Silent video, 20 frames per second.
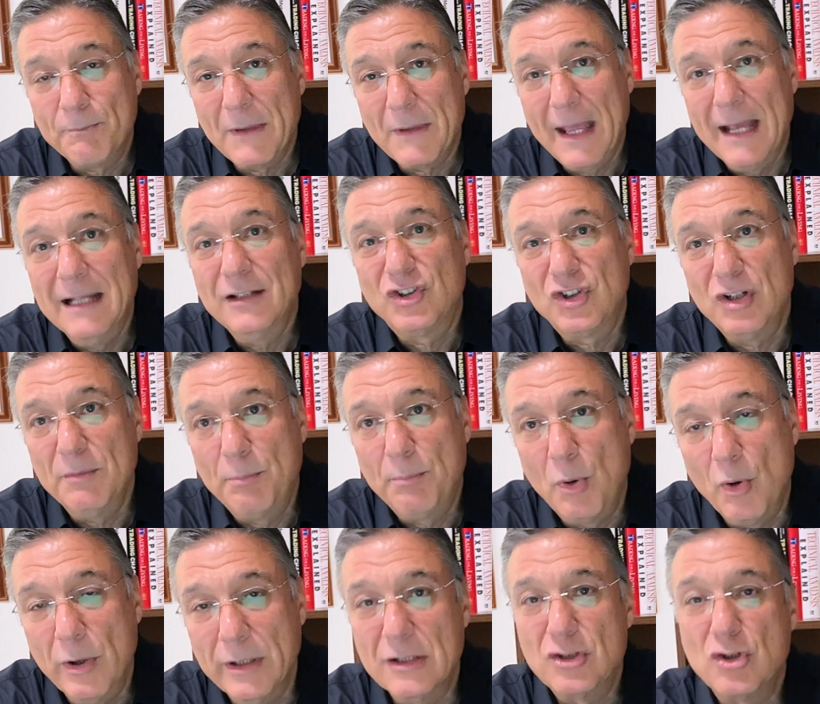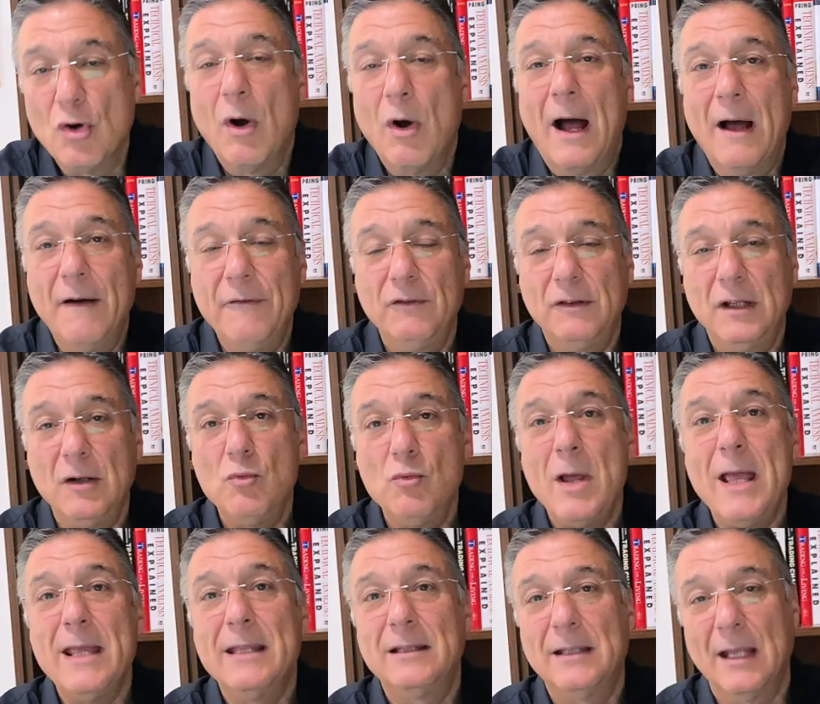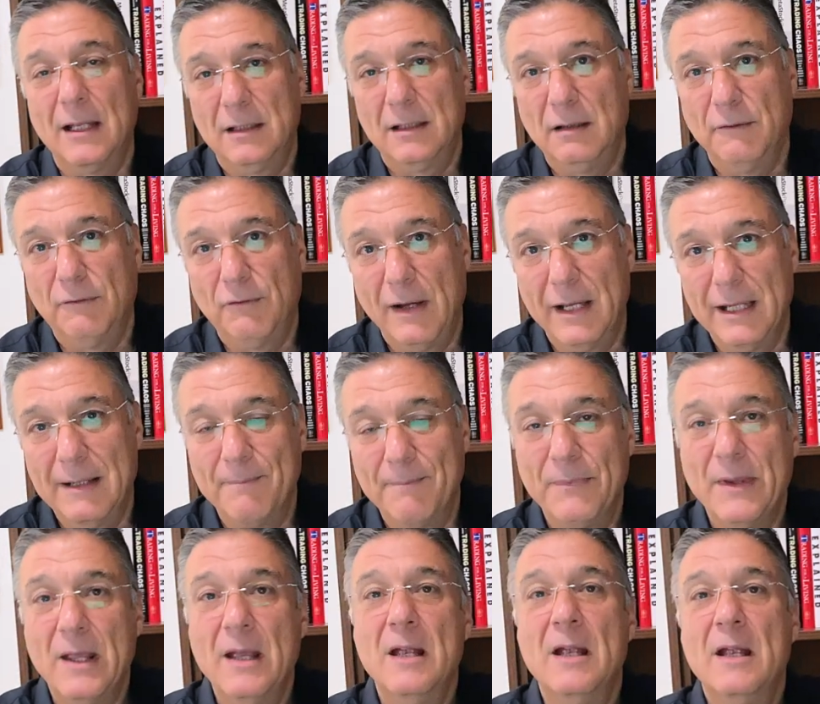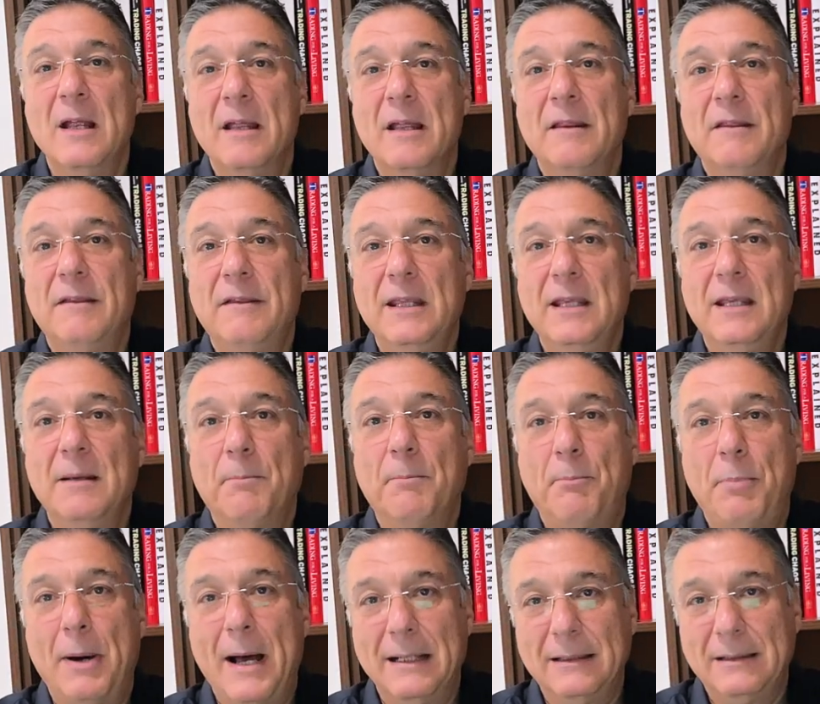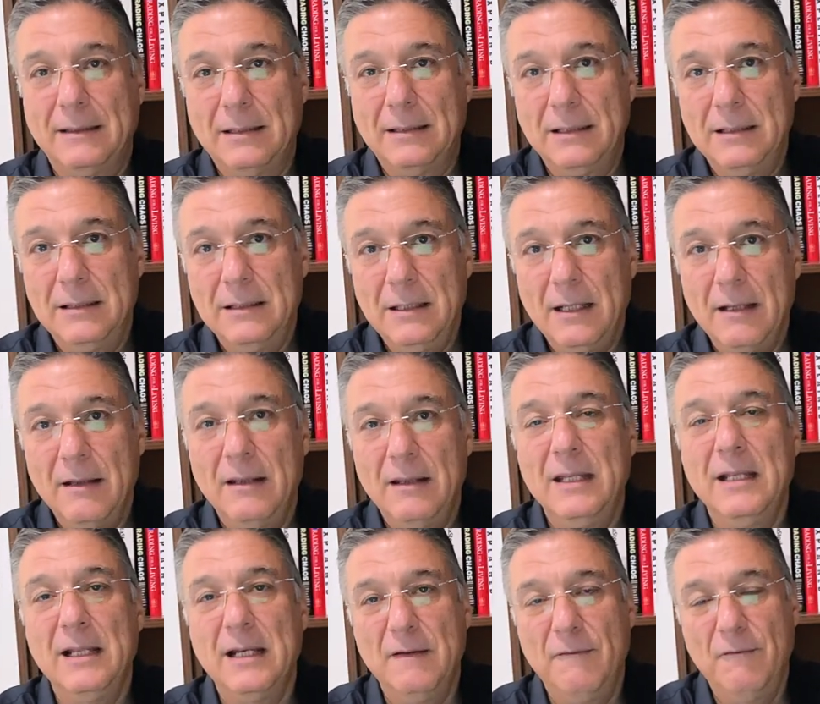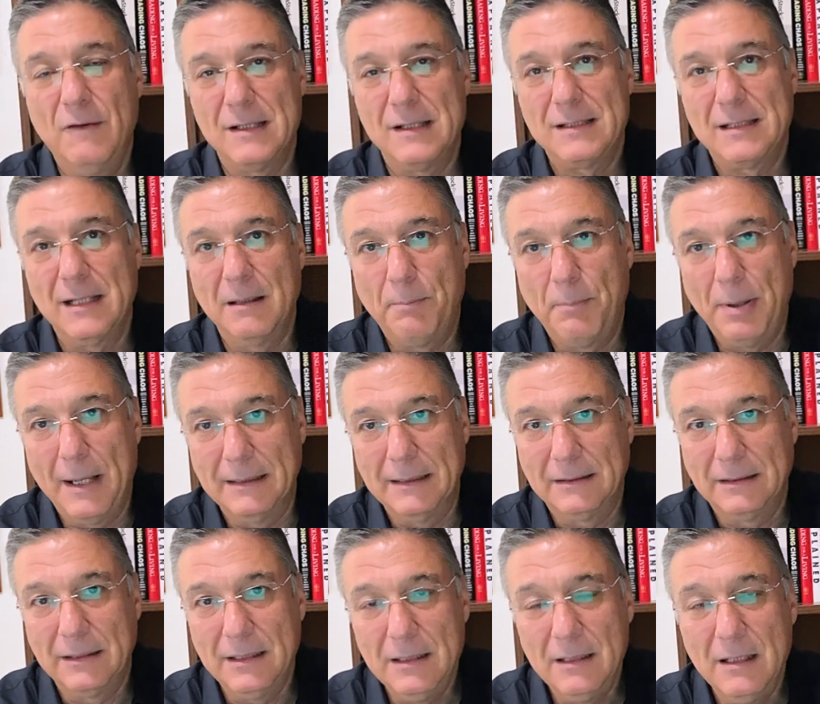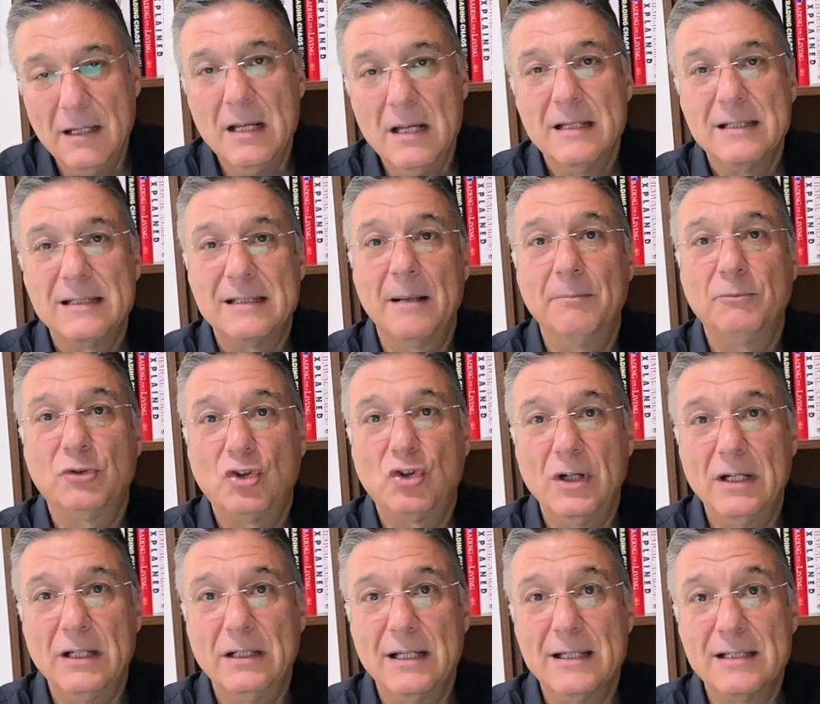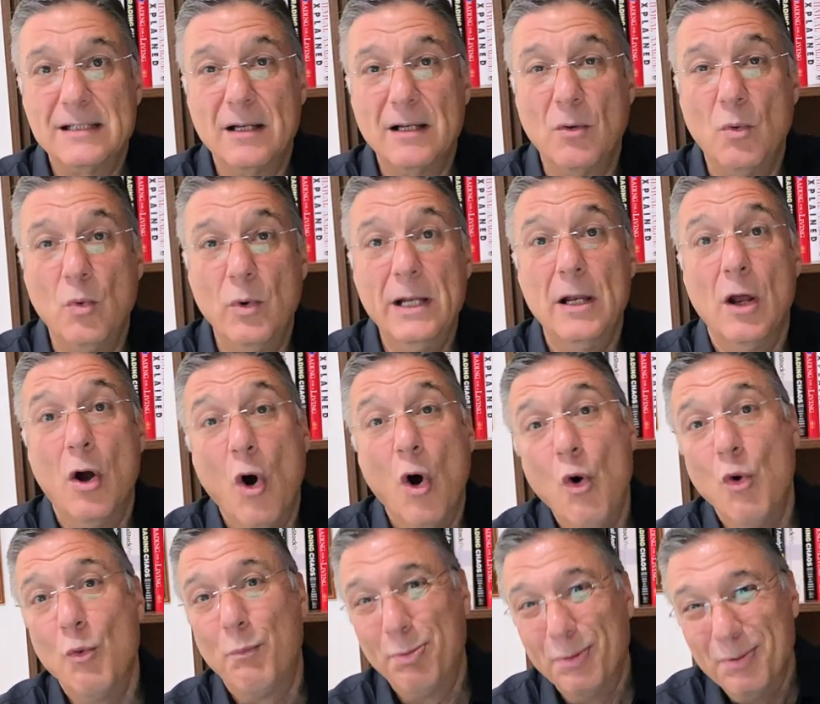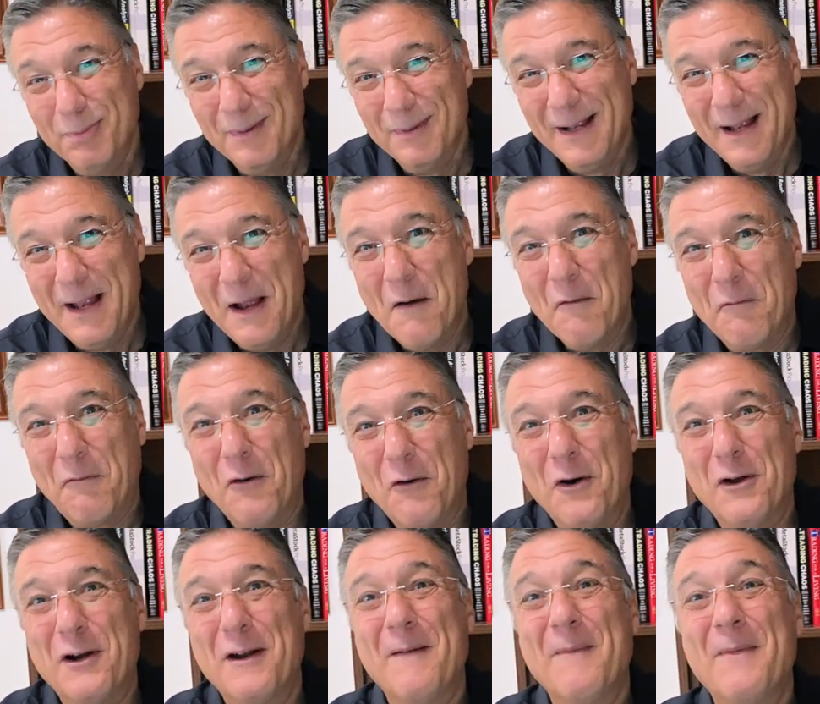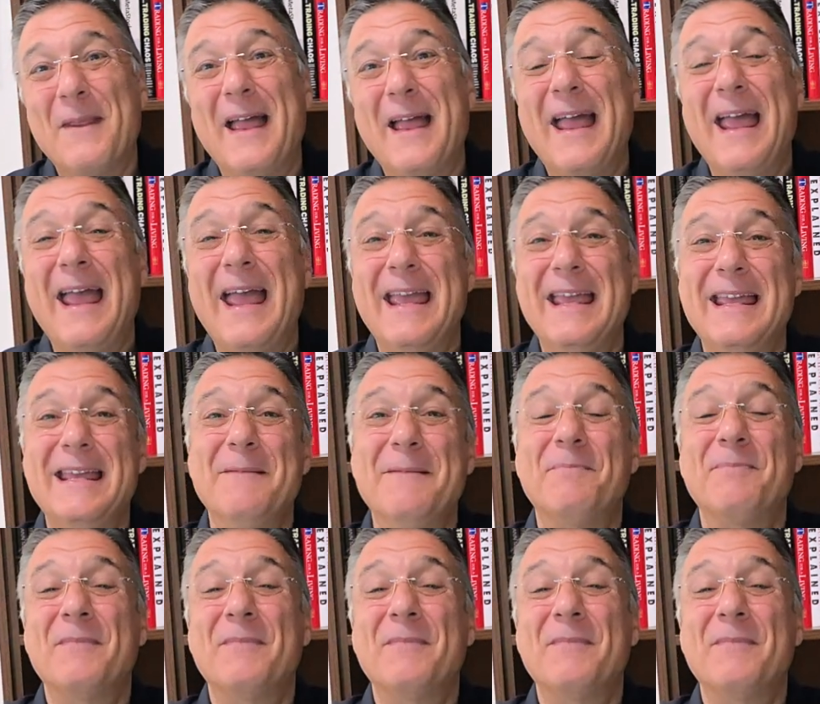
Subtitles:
entry point. So after we identify the pattern, the reversal pattern, some traders will hope for a